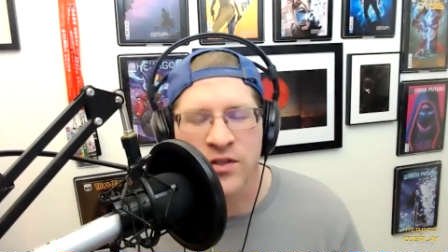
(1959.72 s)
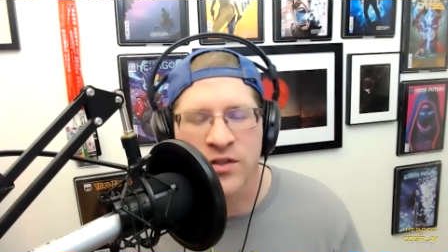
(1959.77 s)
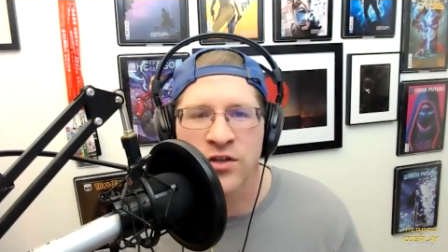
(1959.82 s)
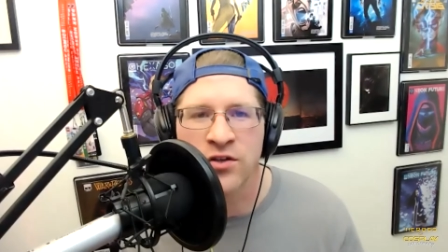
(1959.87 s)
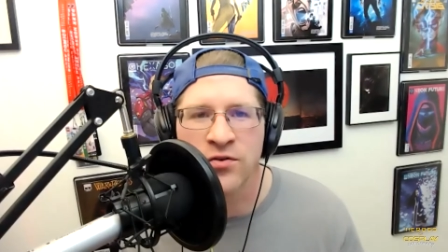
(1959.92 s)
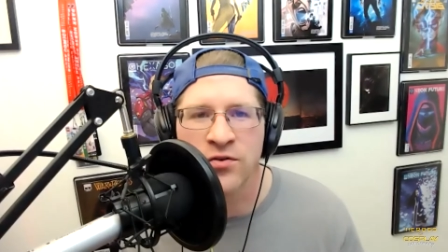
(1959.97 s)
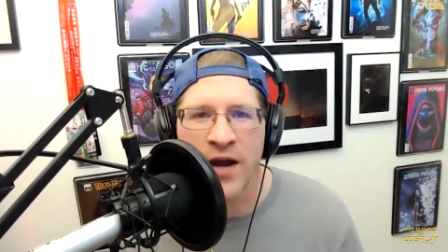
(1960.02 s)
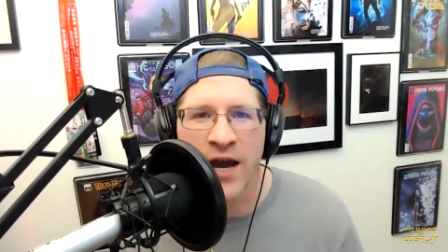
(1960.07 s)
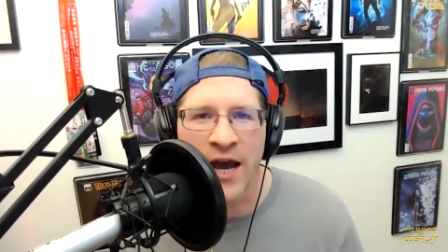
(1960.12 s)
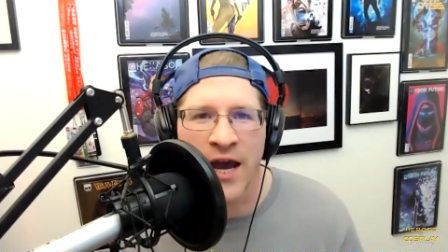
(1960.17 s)
Do
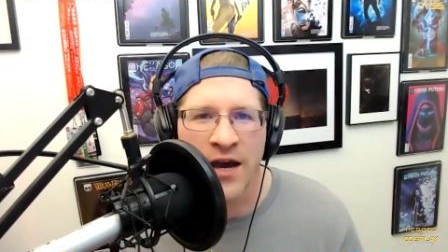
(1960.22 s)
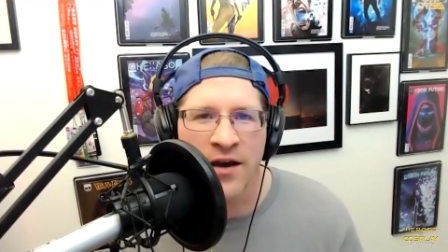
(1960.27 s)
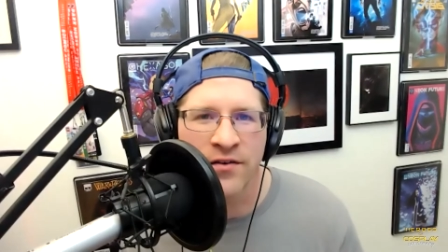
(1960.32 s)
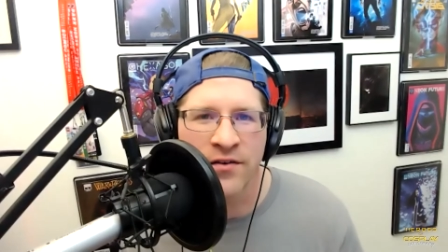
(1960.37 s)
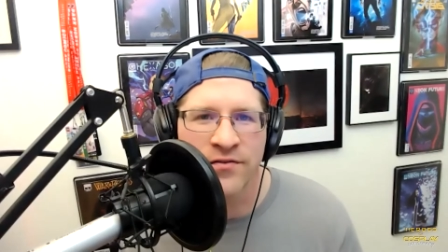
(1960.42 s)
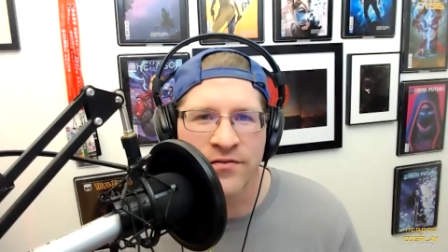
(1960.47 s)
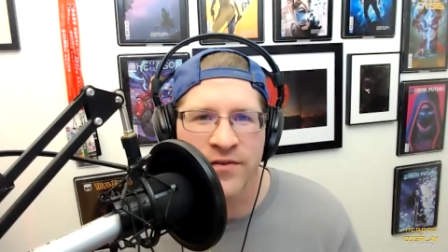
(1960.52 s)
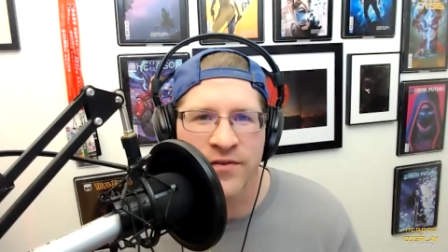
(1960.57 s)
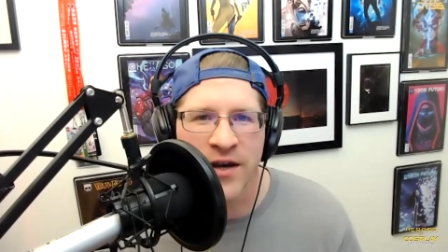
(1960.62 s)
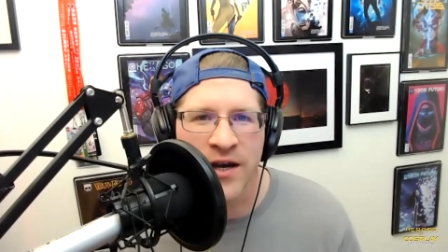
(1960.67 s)
you
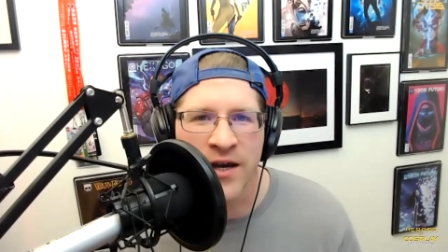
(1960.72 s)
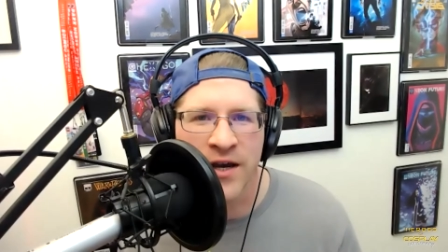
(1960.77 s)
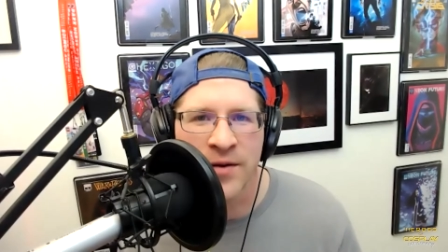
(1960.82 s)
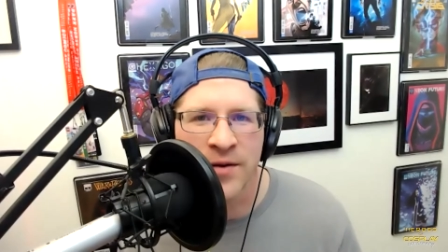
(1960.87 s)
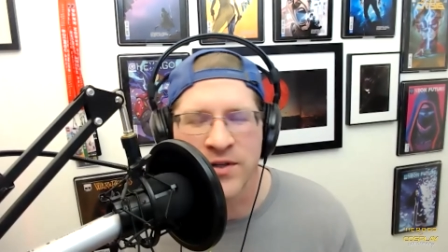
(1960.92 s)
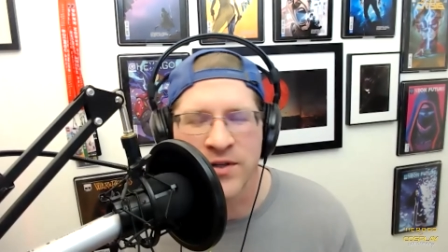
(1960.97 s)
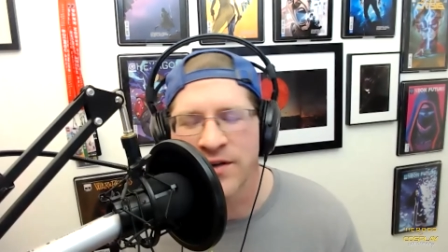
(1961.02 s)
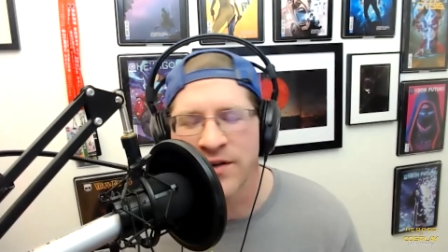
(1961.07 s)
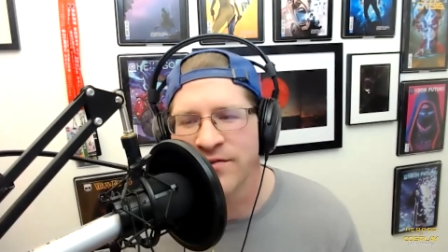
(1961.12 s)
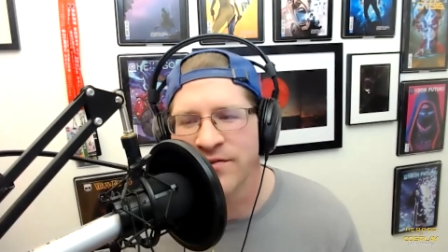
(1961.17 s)
have
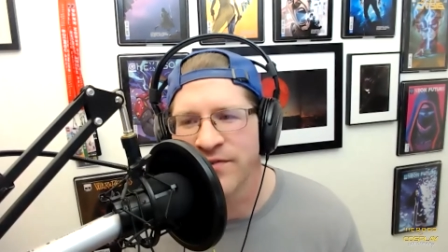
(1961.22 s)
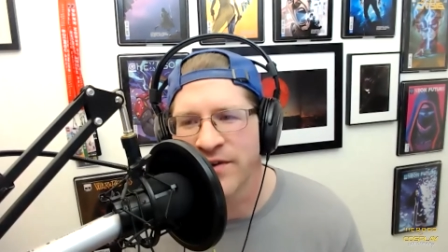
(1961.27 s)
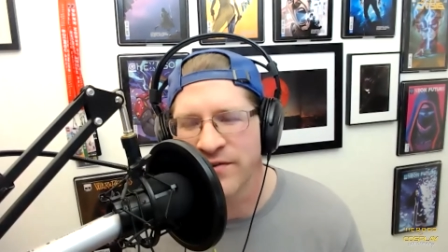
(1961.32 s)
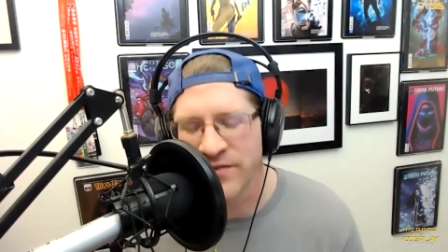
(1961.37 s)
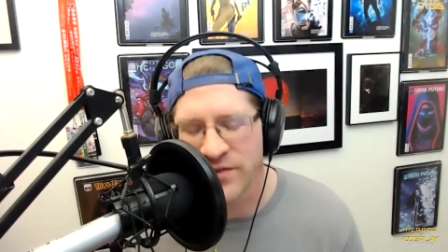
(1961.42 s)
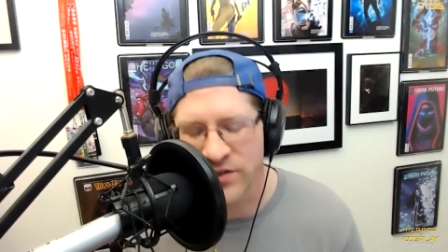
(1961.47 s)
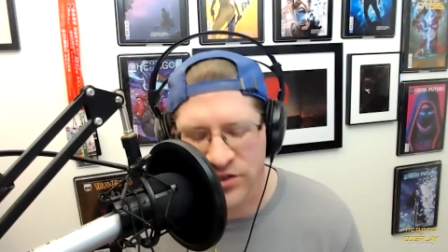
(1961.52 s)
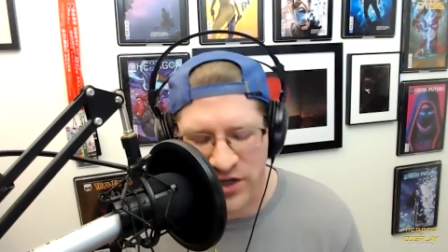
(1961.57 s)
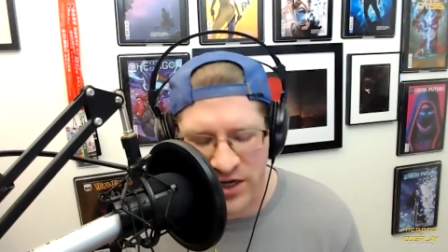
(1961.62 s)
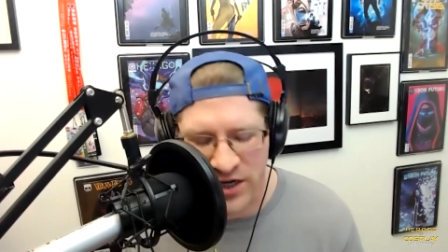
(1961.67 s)
a
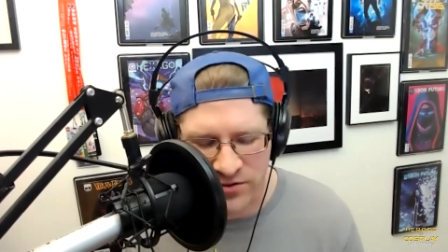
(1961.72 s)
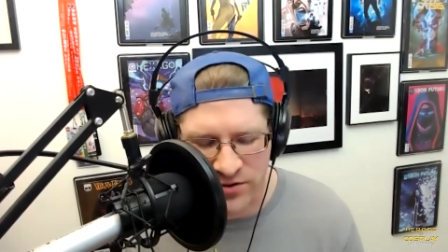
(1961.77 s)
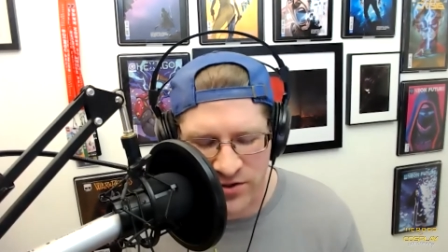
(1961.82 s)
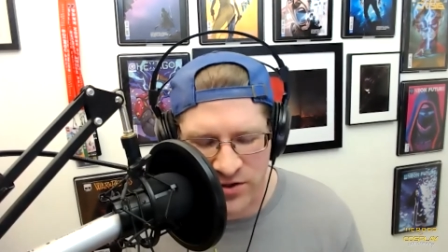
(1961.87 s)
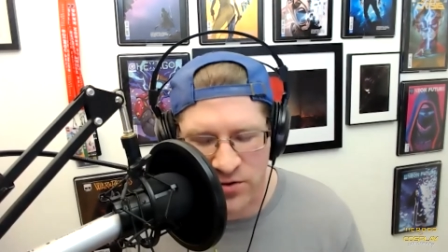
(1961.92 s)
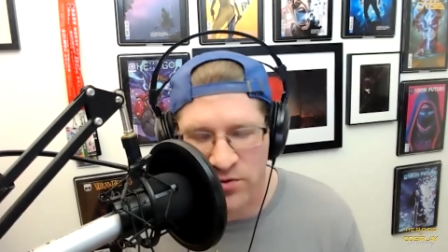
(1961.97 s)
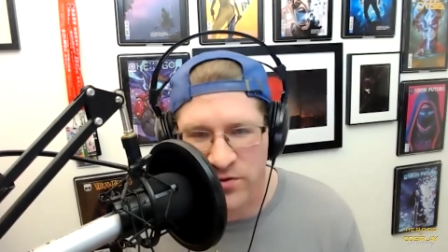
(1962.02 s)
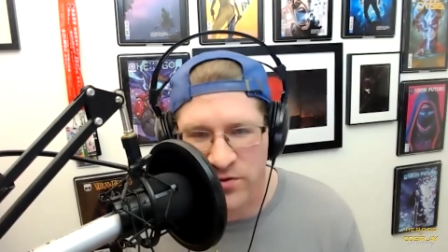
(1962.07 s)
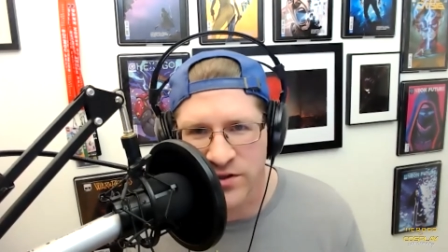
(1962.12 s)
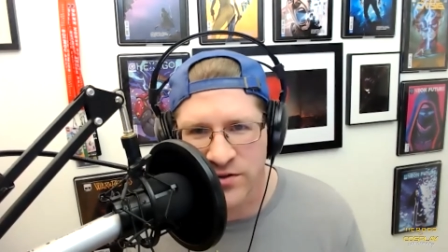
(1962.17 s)
favorite
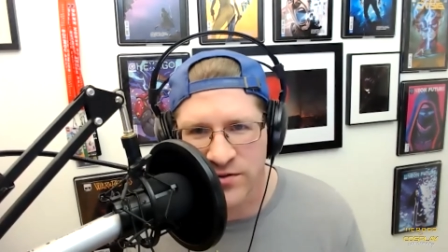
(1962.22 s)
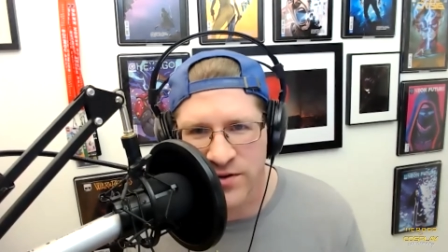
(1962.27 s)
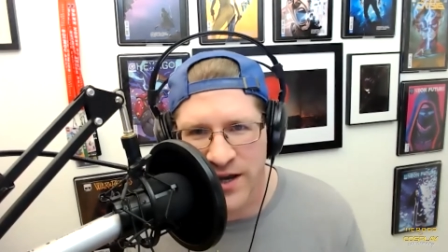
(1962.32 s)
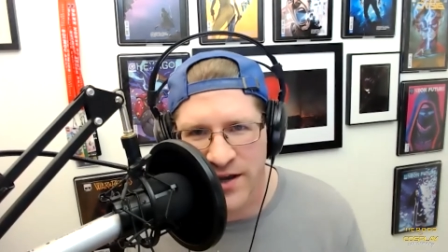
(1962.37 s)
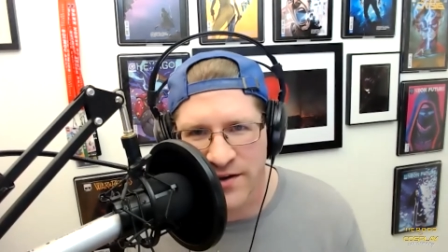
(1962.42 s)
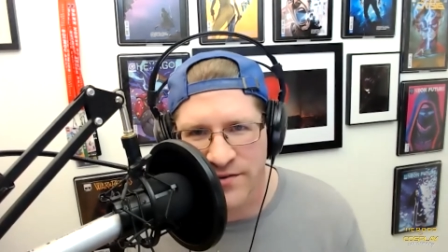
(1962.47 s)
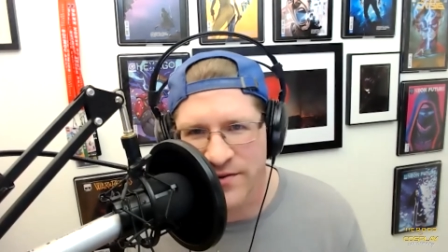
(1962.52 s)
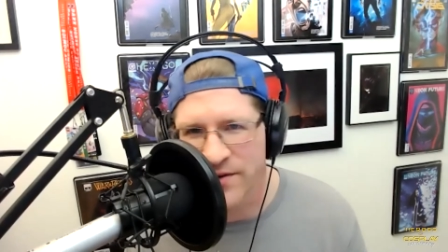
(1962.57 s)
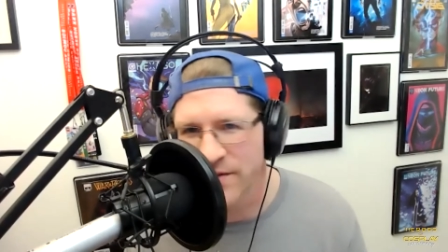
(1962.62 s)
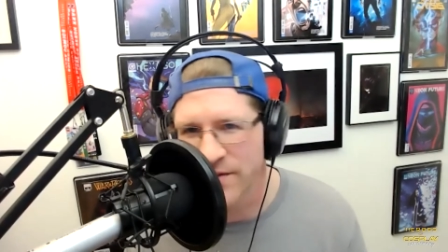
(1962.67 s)
genre, or do you
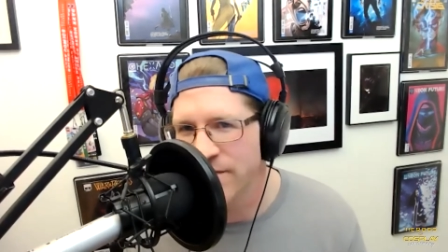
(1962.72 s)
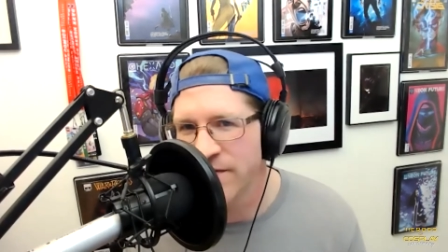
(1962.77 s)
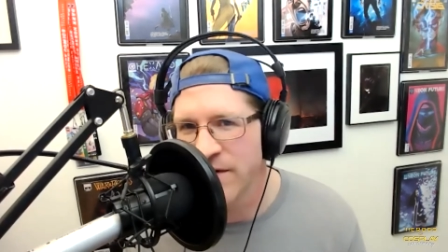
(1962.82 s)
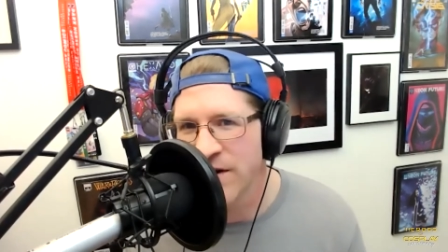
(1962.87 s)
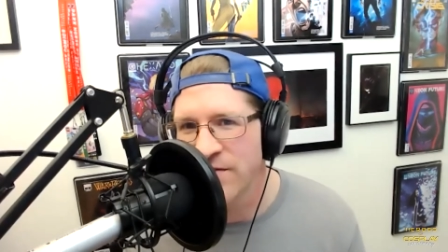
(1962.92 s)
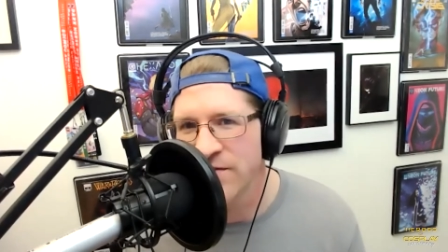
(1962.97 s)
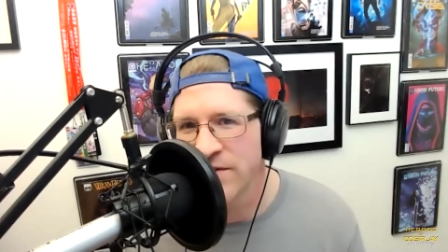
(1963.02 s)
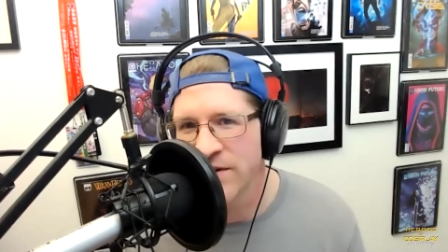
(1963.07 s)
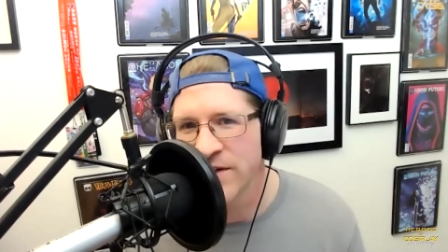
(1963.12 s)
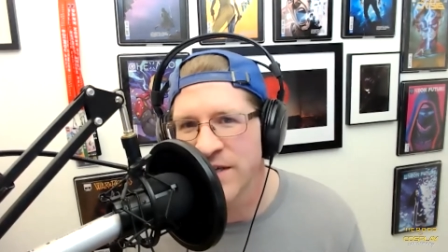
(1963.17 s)
have a
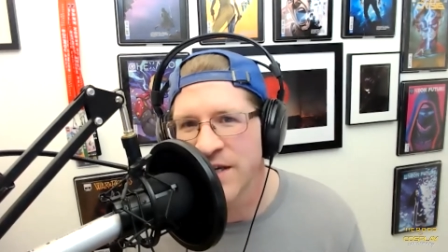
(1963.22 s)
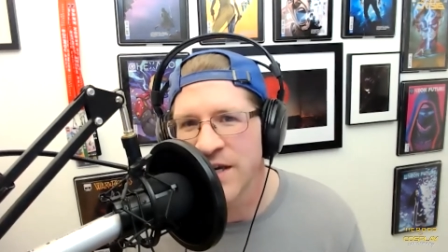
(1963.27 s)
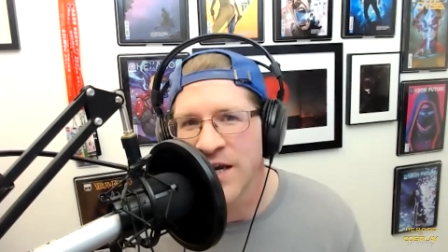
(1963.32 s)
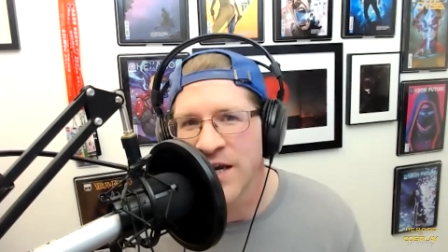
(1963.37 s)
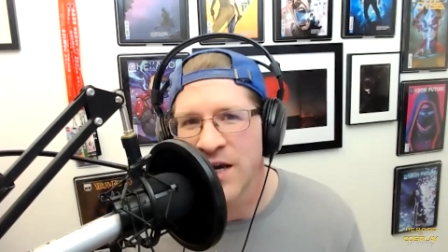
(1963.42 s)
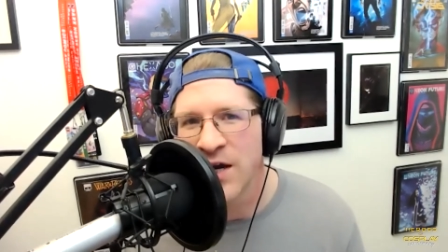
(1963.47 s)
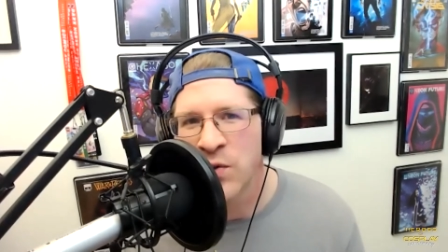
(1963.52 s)
favorite